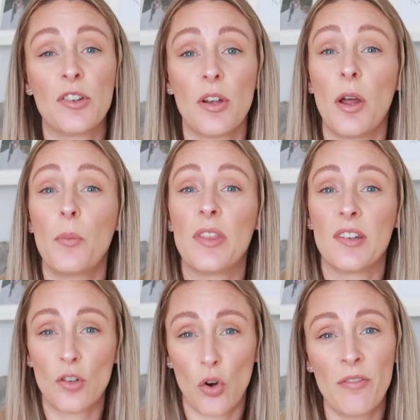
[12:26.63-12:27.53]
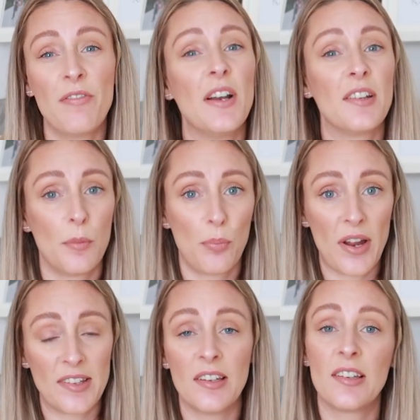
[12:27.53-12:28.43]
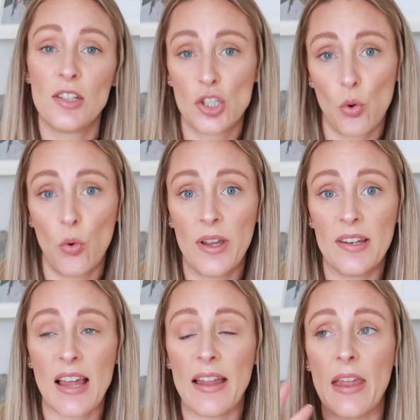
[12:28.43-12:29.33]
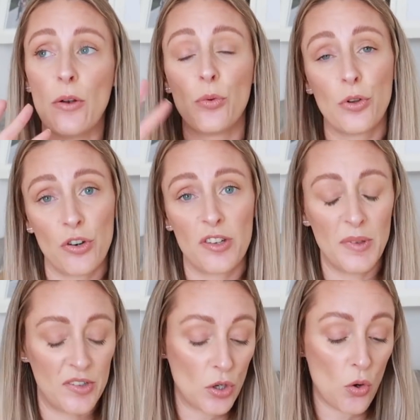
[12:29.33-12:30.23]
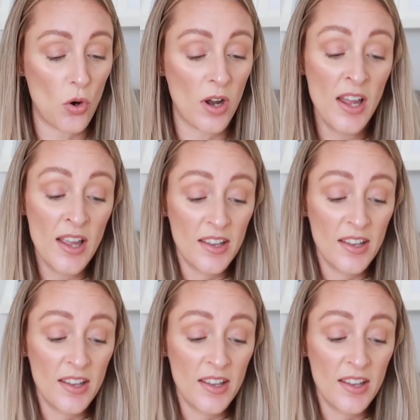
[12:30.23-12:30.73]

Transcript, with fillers: So like with the stocking fillers, the presents, the toys, and then all the Christmas decor.